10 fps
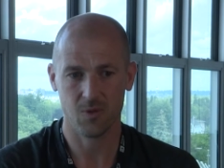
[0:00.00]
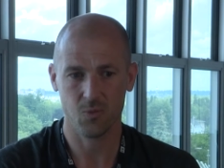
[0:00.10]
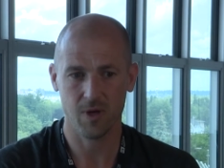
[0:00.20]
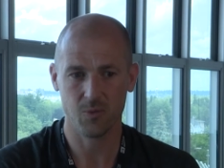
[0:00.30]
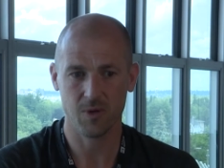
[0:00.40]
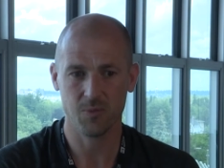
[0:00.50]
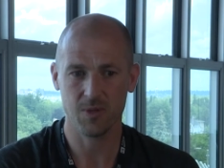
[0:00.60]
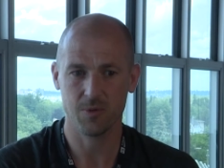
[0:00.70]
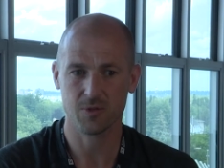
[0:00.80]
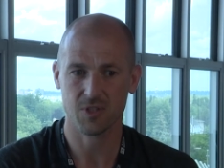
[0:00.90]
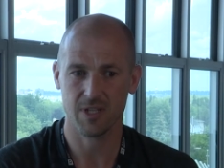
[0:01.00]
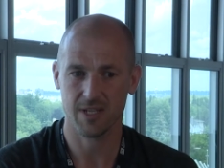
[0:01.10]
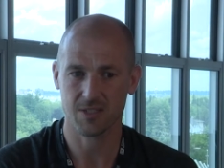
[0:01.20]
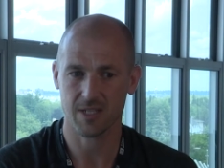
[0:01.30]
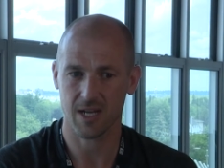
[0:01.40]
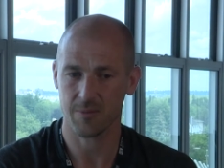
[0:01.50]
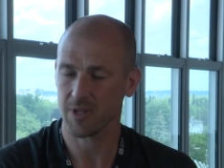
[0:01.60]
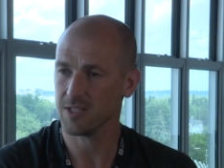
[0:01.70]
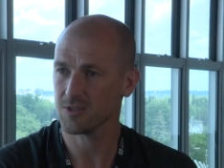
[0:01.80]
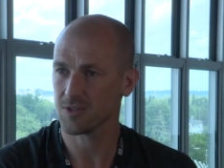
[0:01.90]
when people see his calm
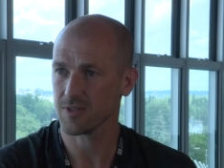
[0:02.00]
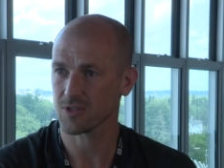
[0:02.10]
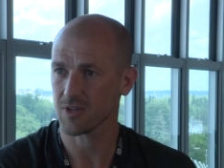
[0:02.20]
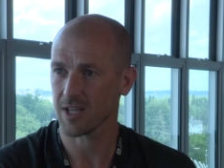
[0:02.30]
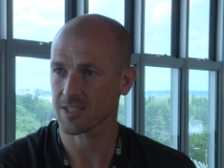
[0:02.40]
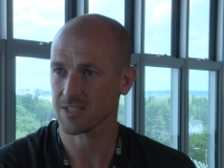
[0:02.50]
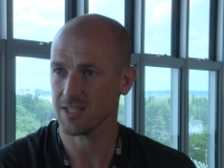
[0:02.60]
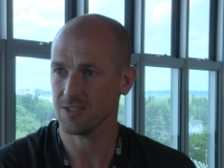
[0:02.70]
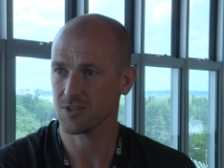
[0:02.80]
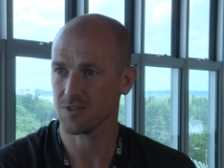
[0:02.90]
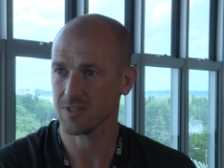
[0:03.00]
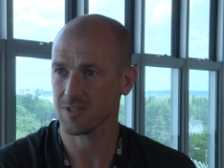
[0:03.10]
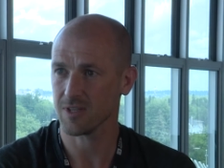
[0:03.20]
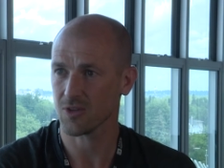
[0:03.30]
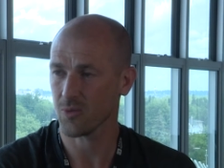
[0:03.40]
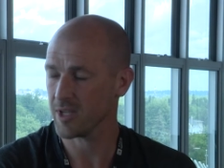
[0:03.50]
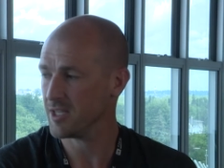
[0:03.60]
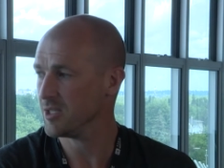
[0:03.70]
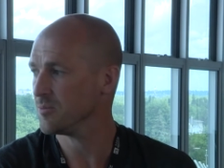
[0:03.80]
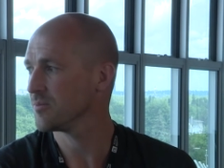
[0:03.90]
nature and his relaxed nature and the way
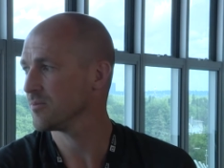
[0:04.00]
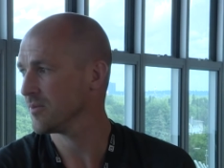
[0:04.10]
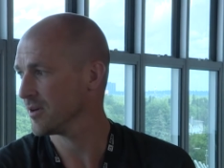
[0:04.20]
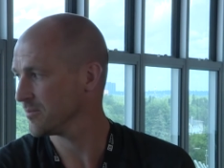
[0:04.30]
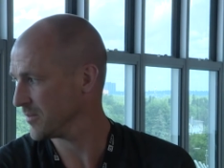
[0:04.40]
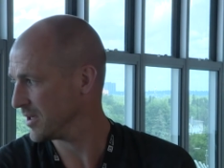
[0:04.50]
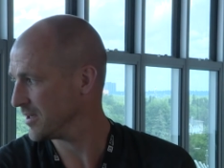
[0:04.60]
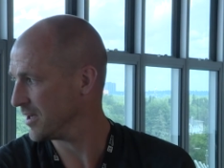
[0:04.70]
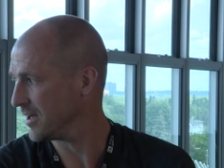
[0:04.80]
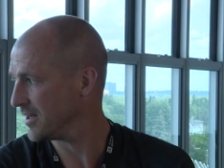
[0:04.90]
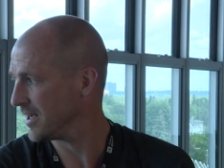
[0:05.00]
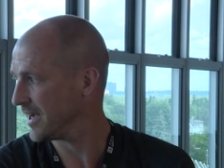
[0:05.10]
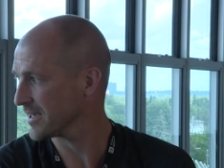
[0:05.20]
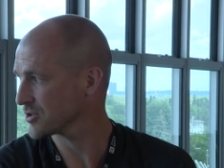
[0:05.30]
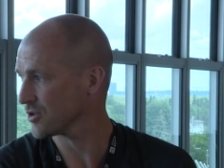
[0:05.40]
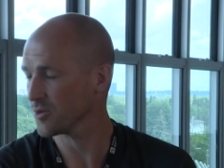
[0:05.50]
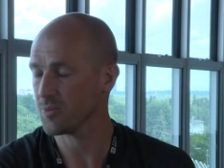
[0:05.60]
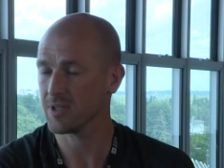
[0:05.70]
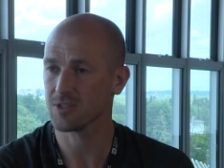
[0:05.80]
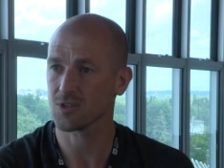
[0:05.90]
he acts on the
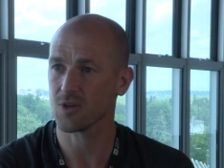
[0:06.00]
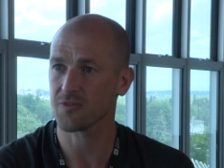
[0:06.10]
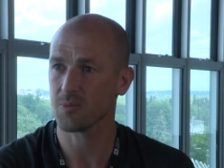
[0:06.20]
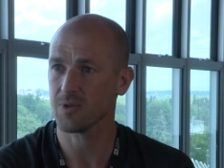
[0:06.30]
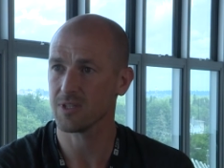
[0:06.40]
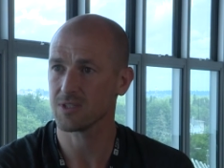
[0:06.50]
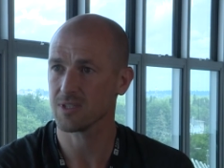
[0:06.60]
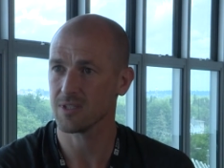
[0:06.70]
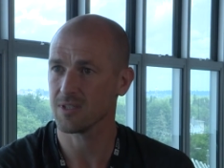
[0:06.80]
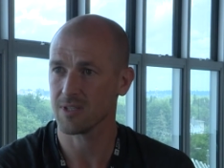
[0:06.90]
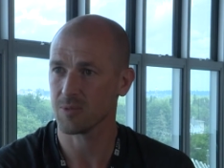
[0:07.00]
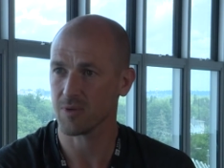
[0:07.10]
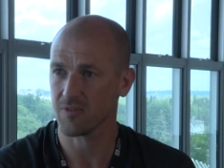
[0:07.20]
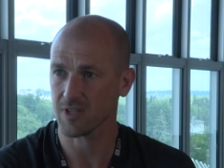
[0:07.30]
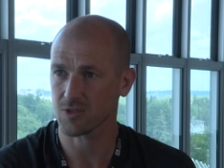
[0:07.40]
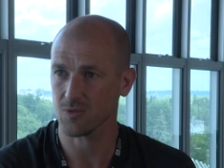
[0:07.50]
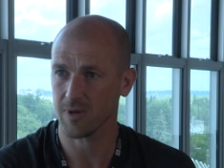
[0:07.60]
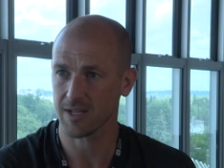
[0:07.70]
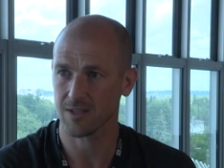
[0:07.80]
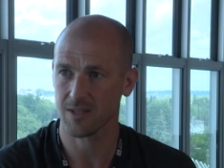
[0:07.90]
pitch and off the pitch in a professional
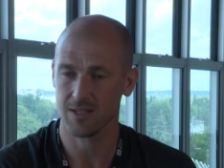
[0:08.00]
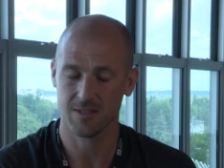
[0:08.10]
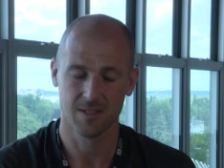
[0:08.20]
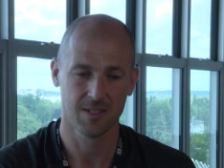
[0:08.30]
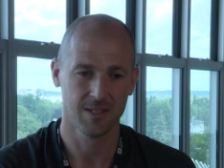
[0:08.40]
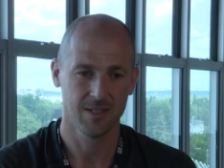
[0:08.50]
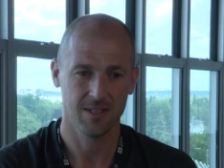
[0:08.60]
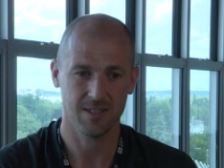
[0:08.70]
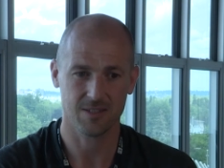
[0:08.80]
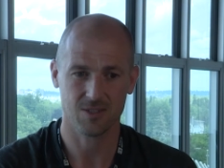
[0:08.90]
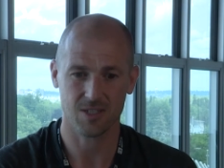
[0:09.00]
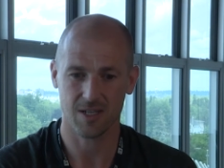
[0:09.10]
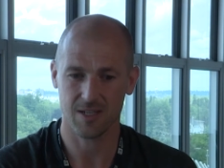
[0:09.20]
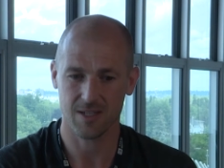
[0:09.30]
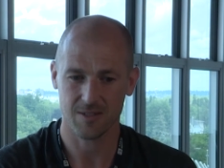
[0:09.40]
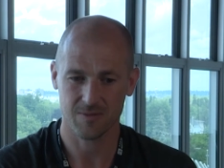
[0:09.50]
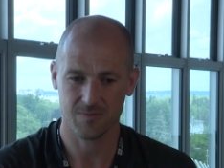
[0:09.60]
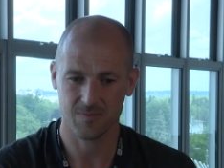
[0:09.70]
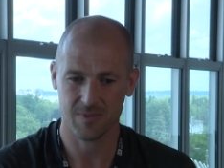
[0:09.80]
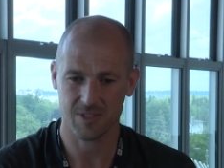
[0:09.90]
manner, then
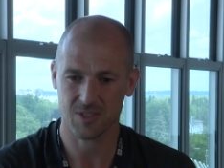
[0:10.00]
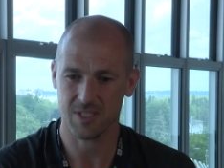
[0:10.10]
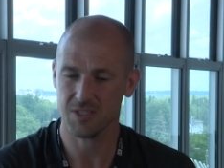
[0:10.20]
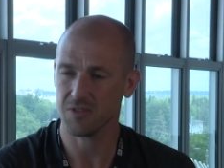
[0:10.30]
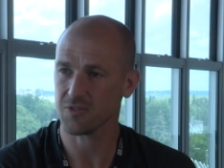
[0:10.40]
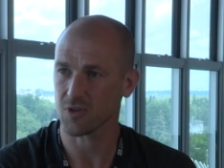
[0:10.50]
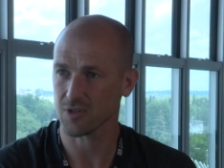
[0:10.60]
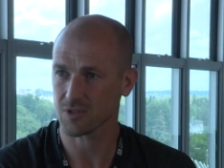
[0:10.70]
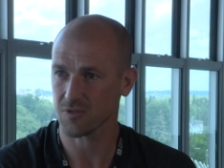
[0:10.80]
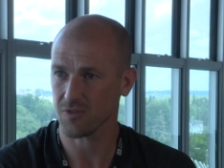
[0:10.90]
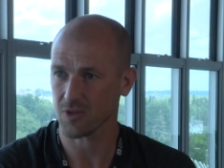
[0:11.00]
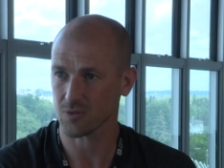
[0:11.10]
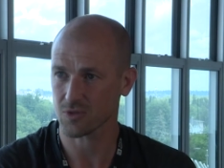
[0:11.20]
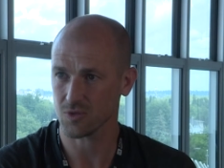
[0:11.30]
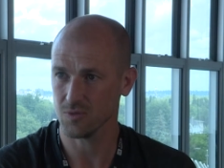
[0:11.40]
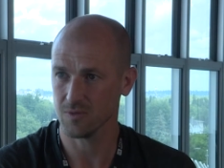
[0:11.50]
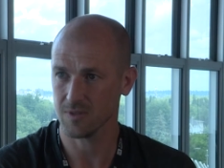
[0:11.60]
it's easy for others to follow suit.